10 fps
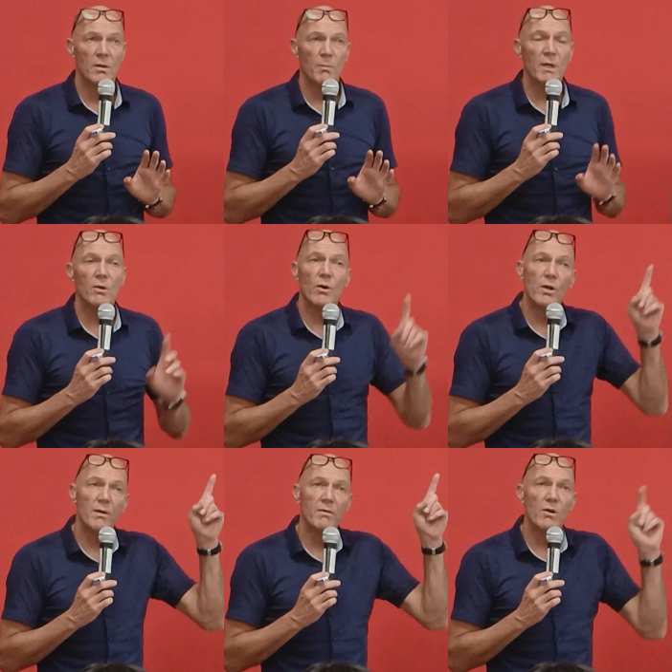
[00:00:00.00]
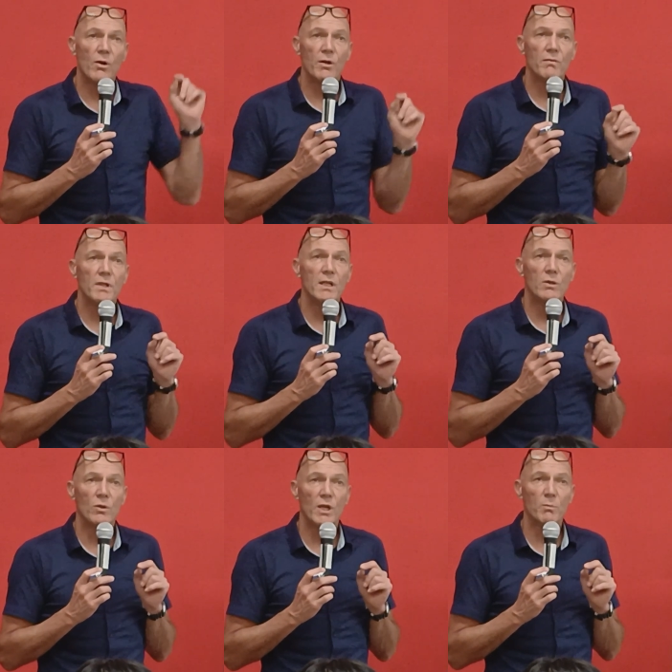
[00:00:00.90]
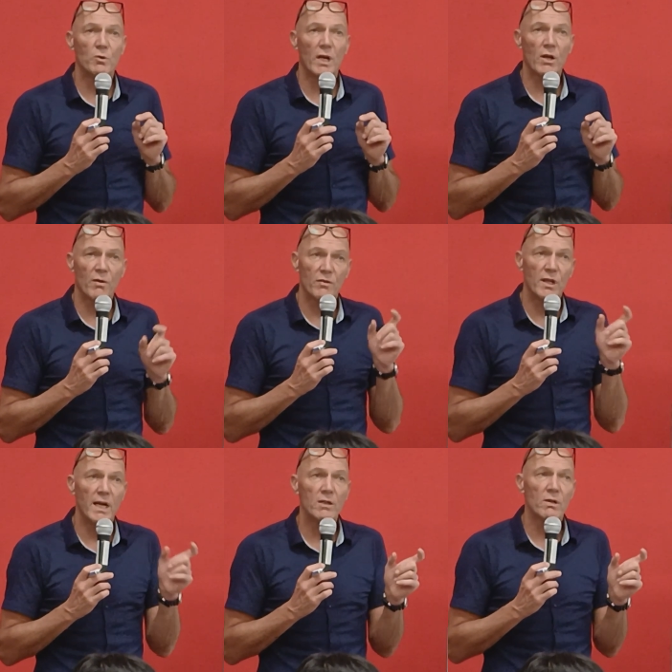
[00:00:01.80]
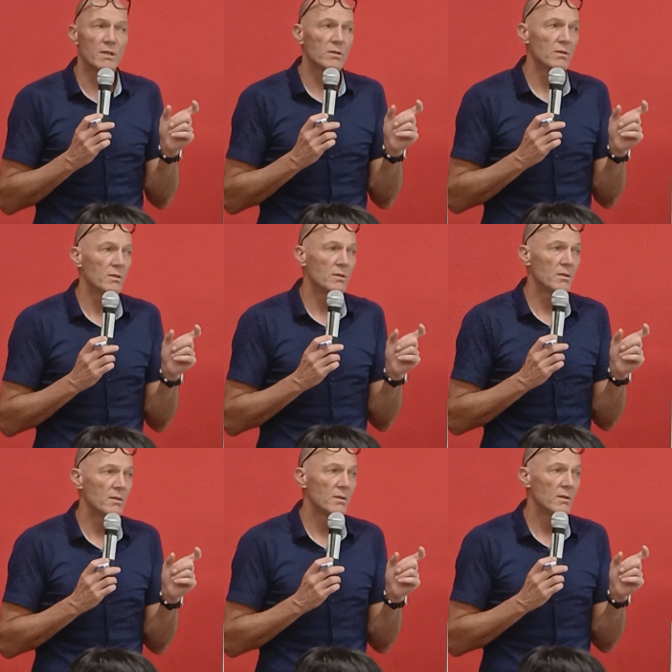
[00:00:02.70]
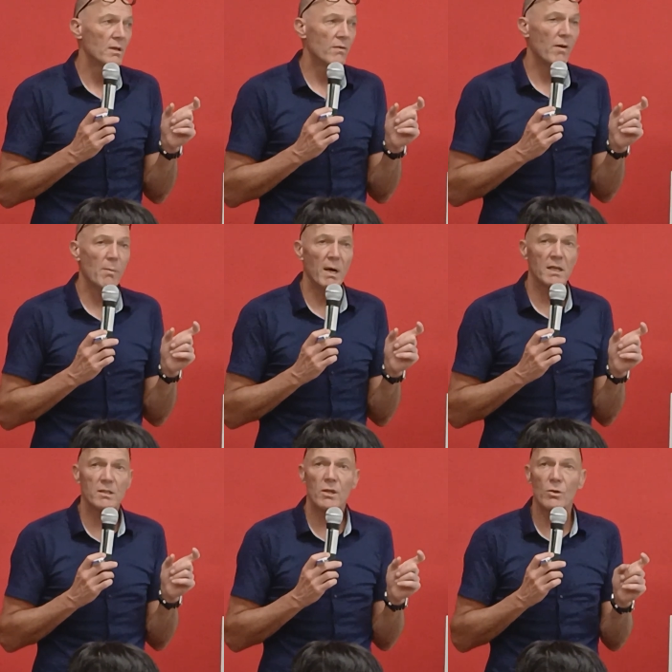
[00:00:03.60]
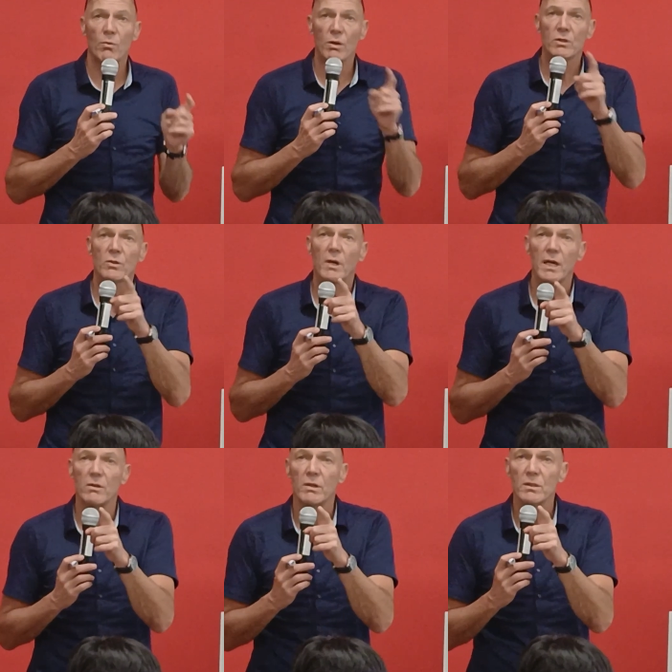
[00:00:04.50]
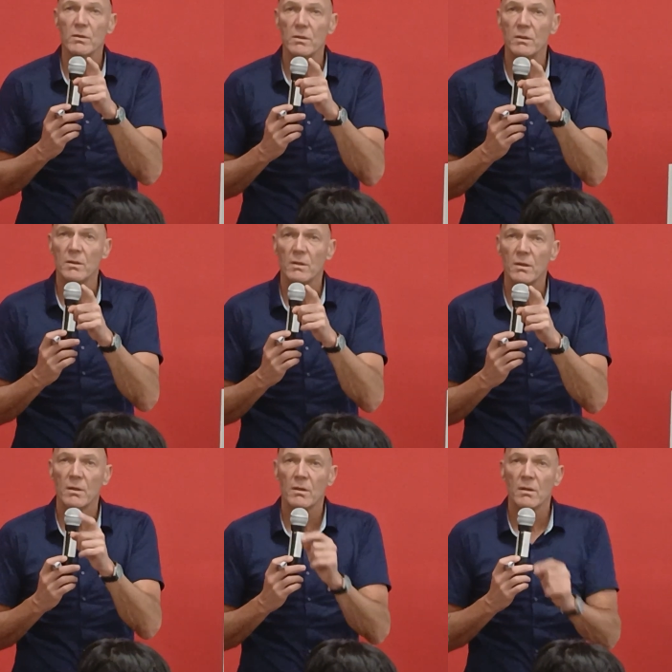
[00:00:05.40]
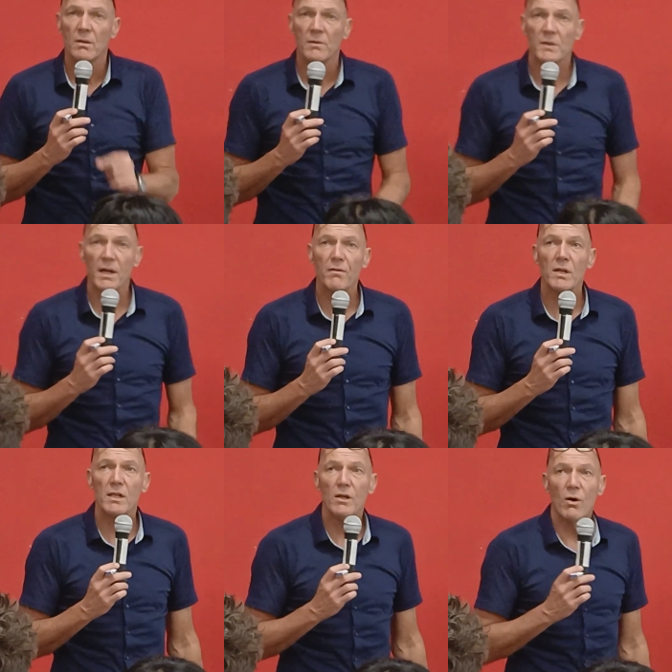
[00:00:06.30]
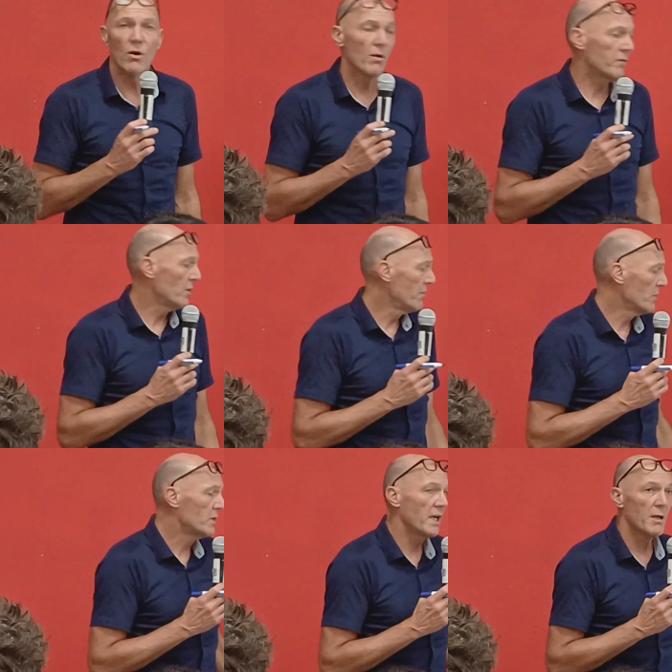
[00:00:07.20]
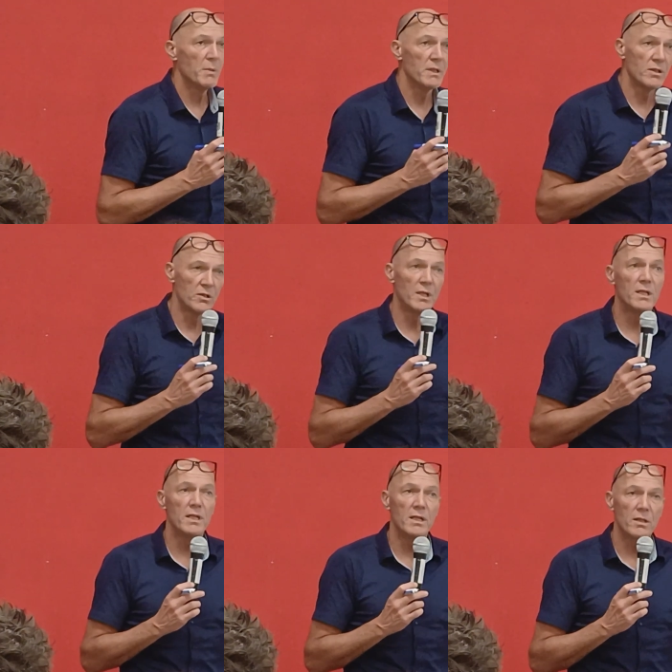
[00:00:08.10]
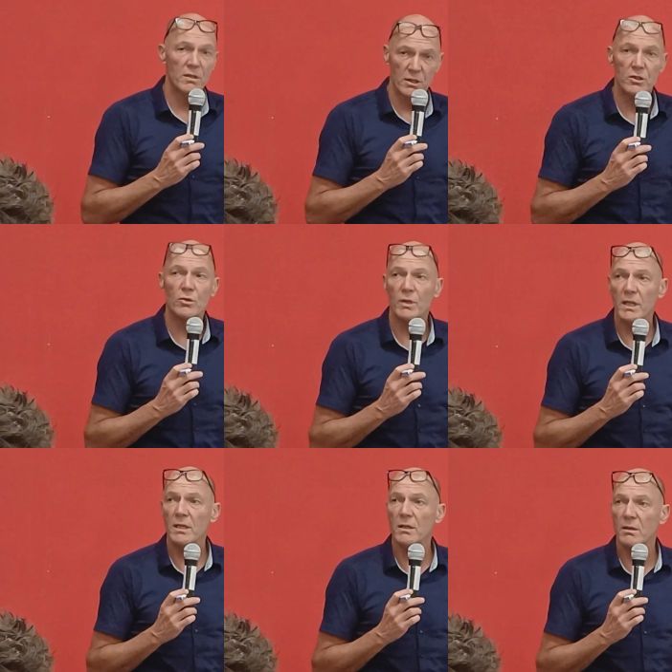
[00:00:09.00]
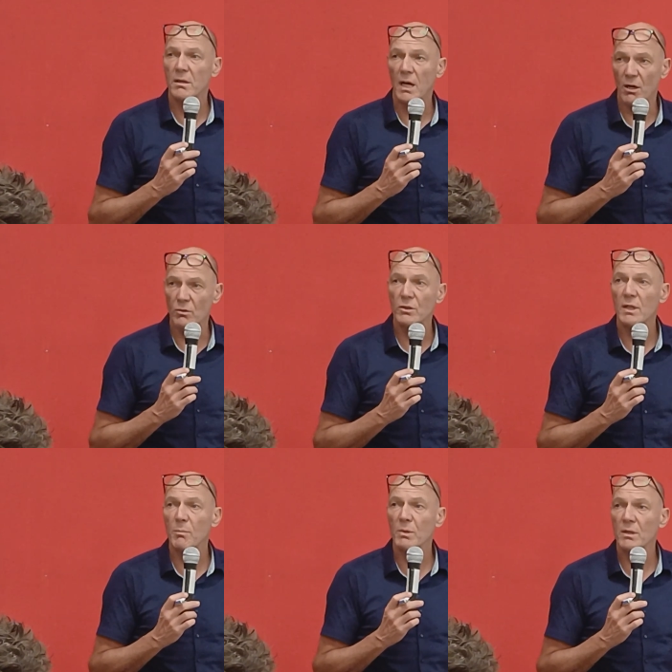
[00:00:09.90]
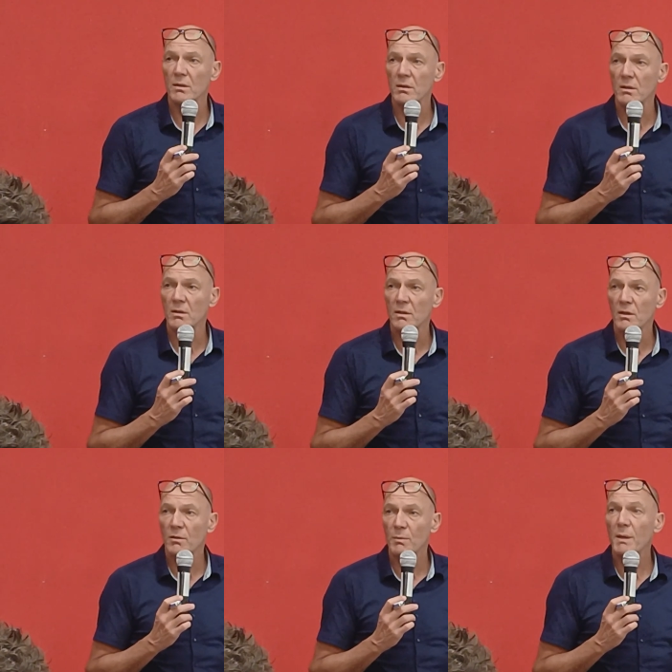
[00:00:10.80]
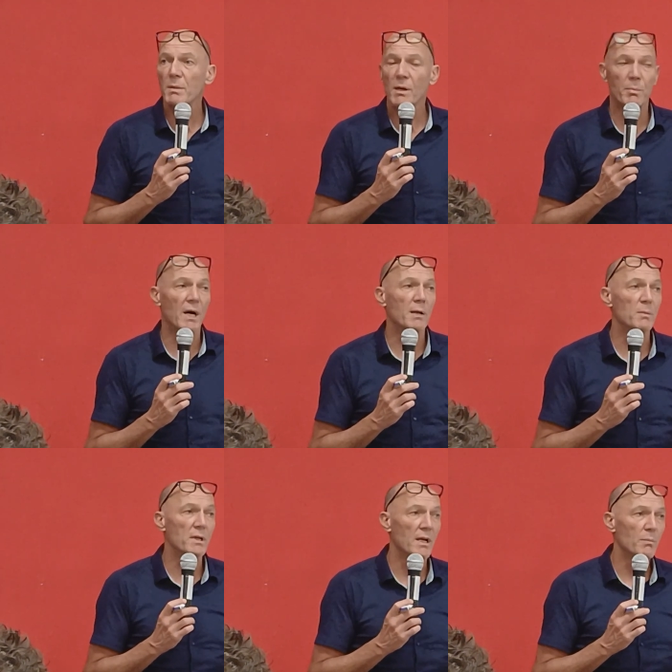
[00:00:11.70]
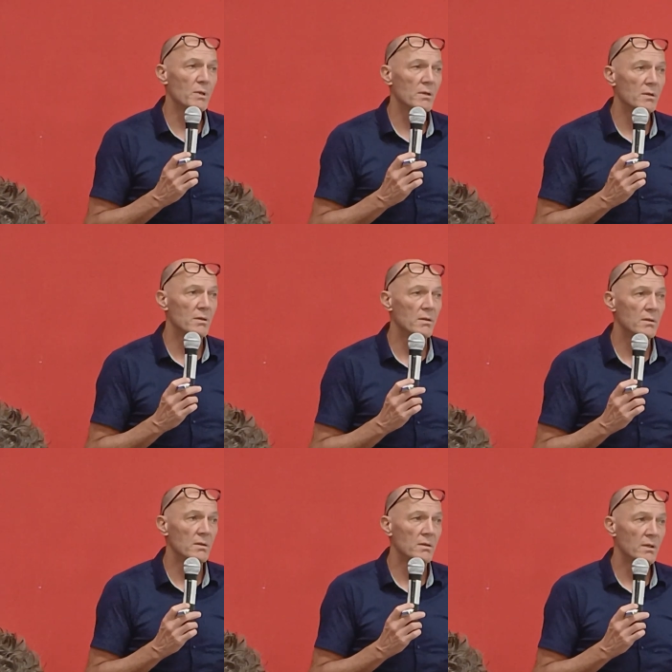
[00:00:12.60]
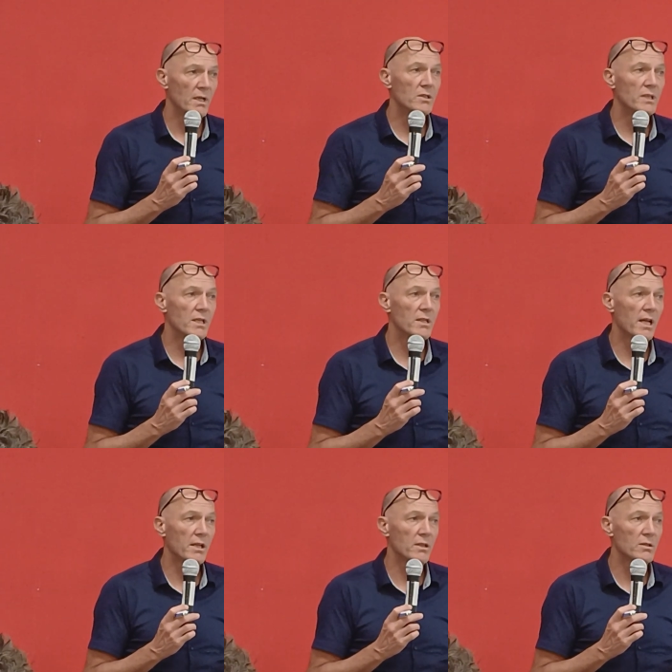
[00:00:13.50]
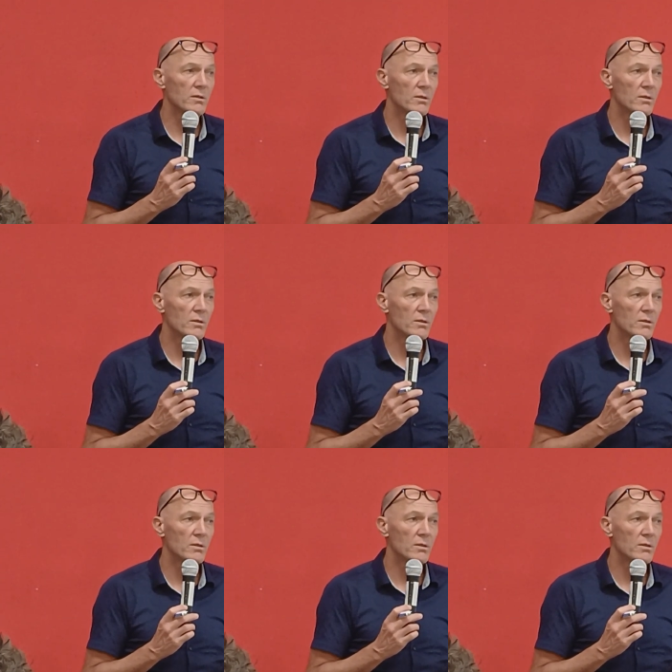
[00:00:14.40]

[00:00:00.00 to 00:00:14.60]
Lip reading: But earlier we learned we need to keep track of the address. If I'm asking you what is your address, definitely all of you would tell me the city, the street, house number, maybe apartment number, and things like this.